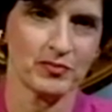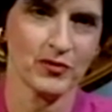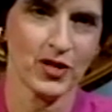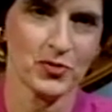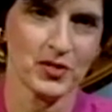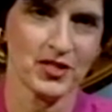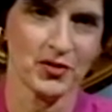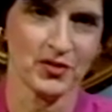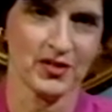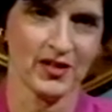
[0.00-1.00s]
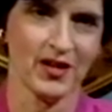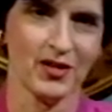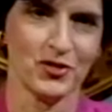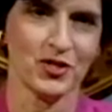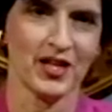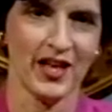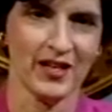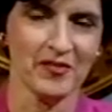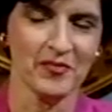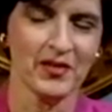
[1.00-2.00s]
graduates here at the college again,